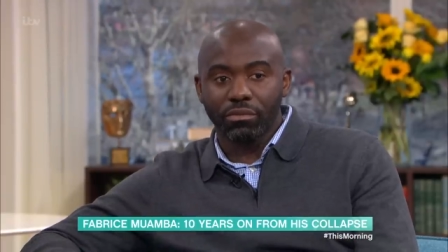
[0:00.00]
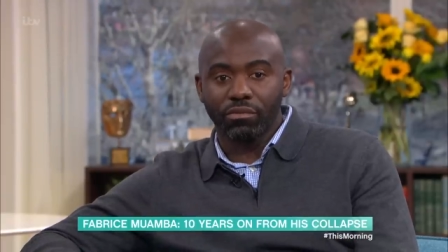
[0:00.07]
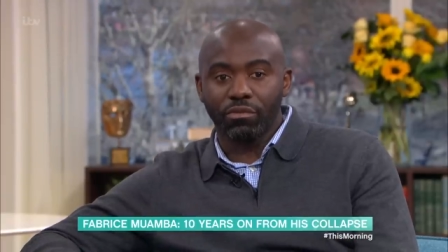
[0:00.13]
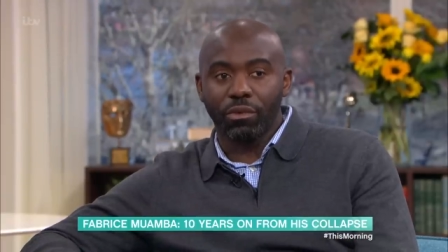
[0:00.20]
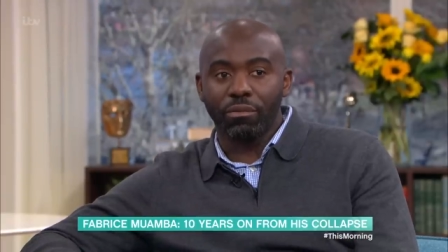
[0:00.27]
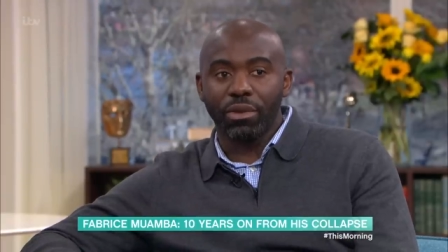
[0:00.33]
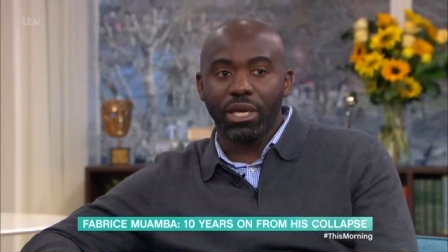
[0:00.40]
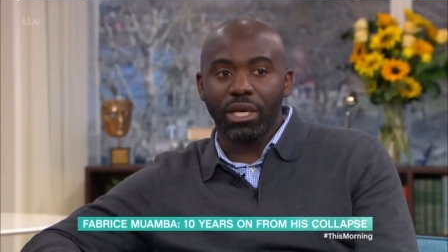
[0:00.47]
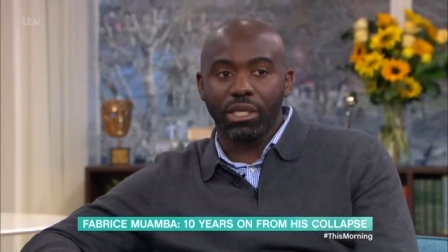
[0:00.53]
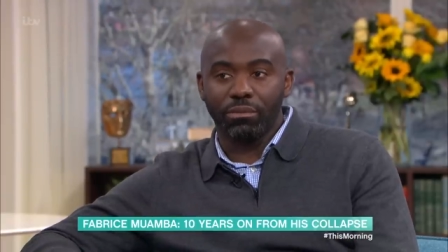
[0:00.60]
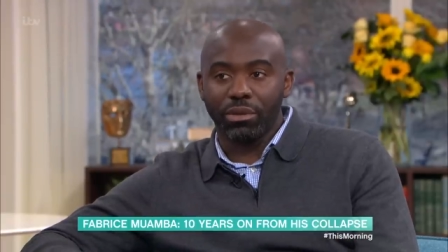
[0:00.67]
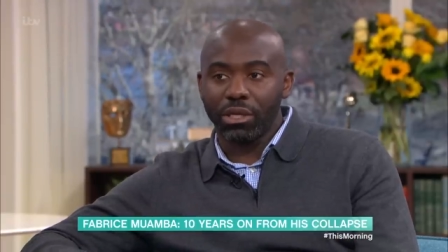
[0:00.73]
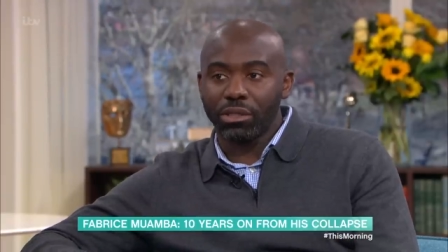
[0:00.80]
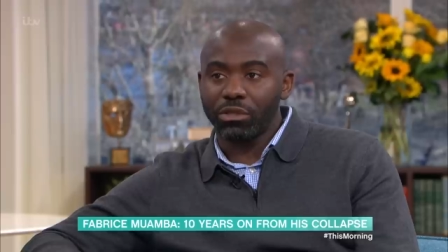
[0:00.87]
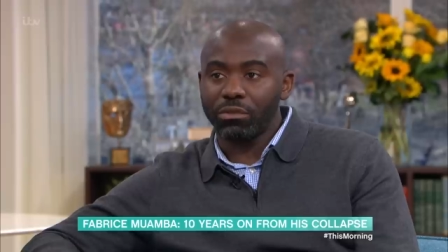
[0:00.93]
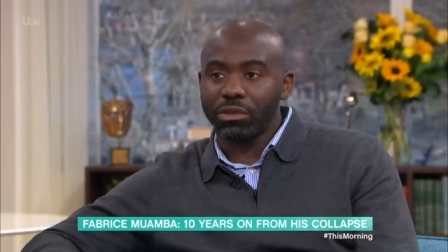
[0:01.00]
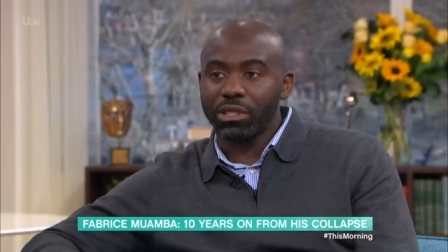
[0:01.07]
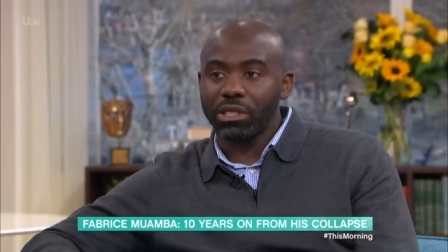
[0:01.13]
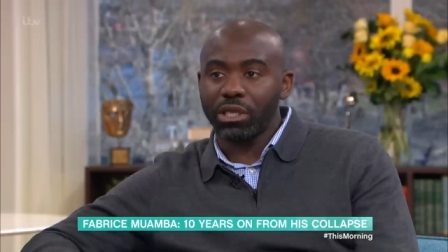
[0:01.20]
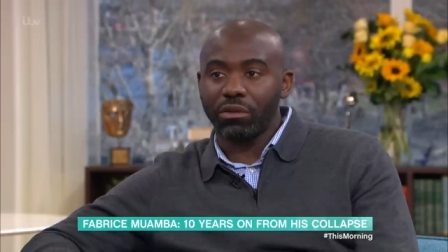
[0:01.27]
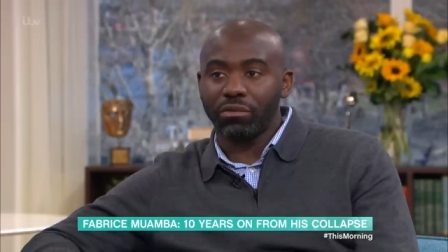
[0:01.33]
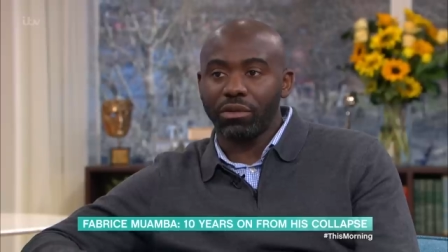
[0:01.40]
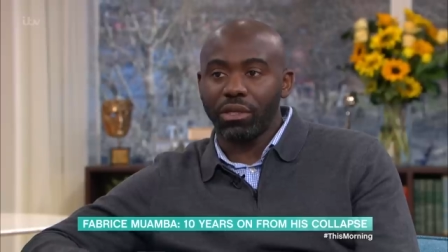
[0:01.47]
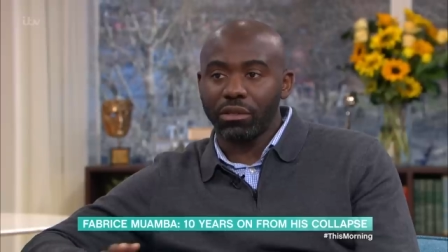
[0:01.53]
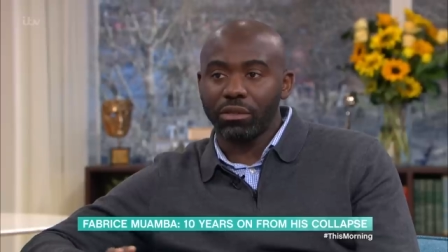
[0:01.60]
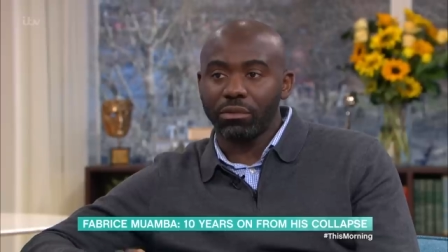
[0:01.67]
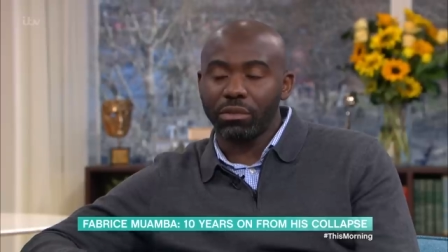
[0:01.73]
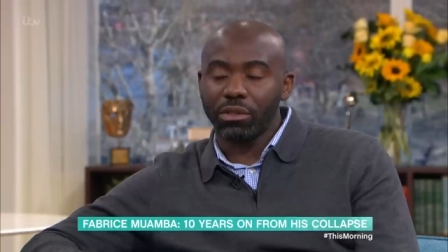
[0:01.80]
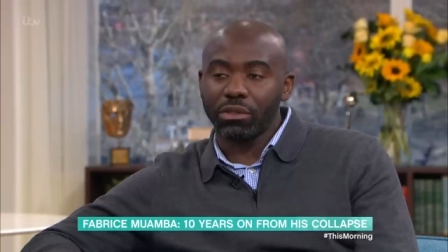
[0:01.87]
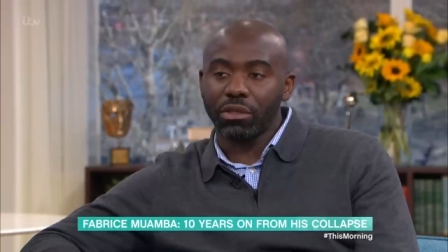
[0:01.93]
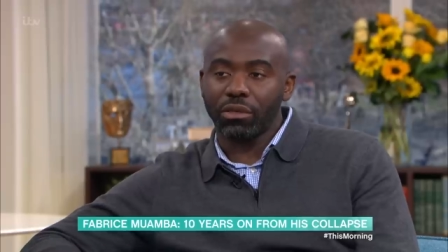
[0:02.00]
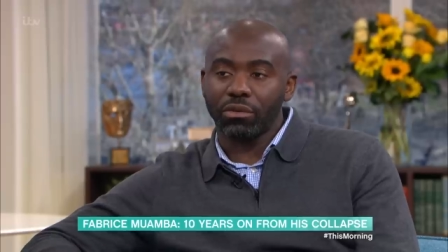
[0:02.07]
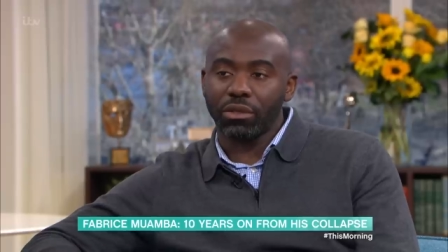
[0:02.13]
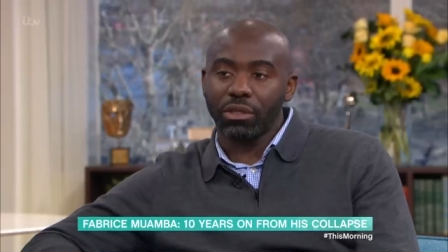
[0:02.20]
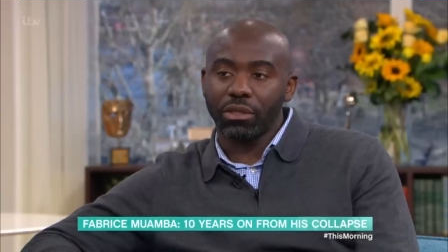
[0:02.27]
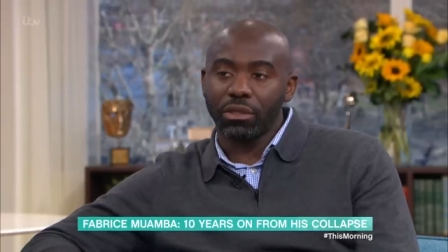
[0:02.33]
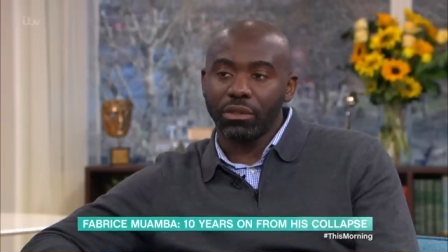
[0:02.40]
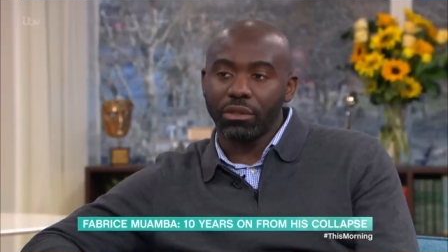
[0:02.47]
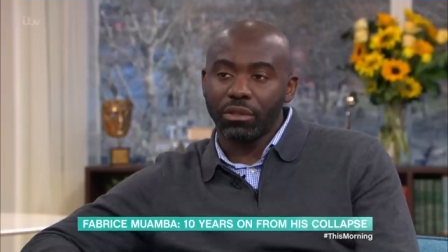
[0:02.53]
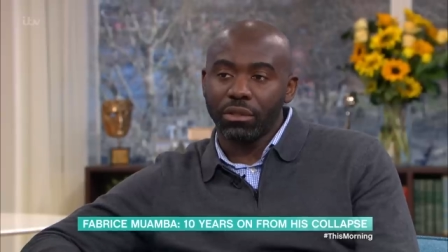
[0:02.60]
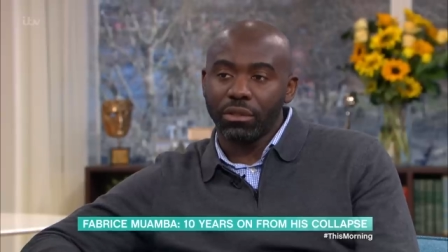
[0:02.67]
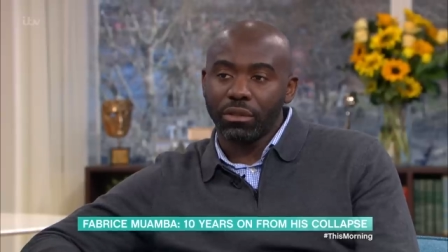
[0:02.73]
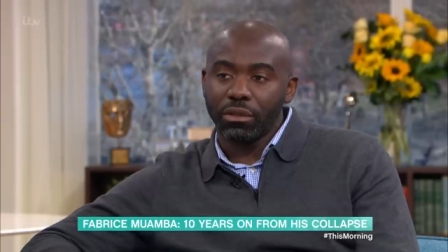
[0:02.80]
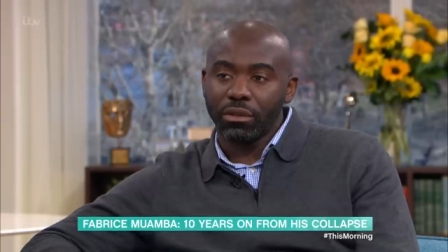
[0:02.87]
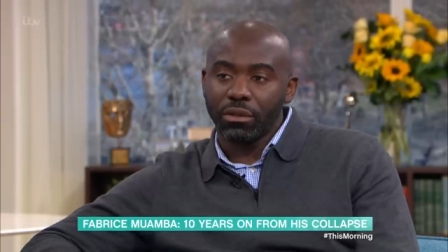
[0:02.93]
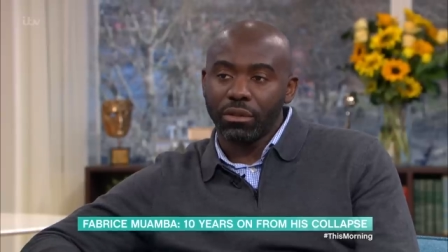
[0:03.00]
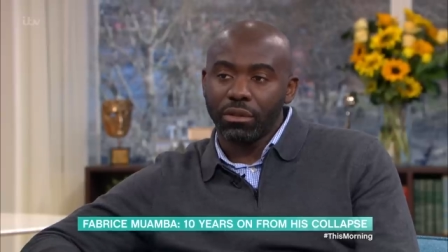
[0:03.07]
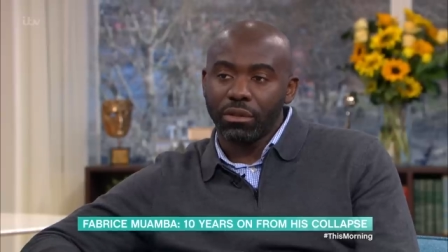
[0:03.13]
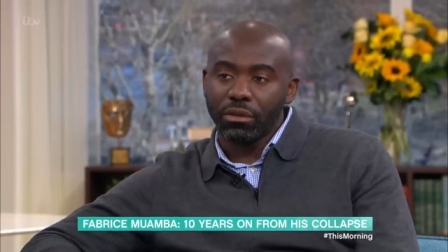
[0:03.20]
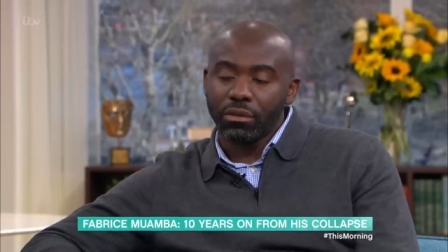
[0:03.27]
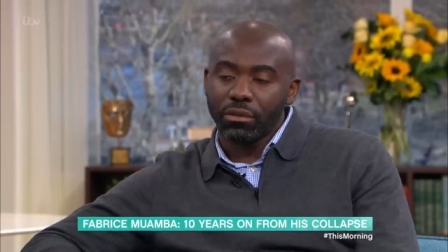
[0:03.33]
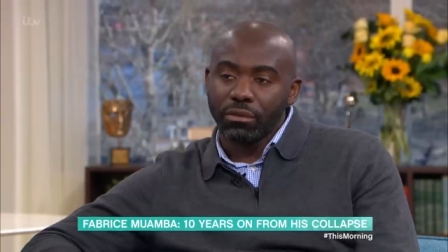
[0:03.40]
for me, it's better to be safe than to be sorry. Mm-hmm. And this is a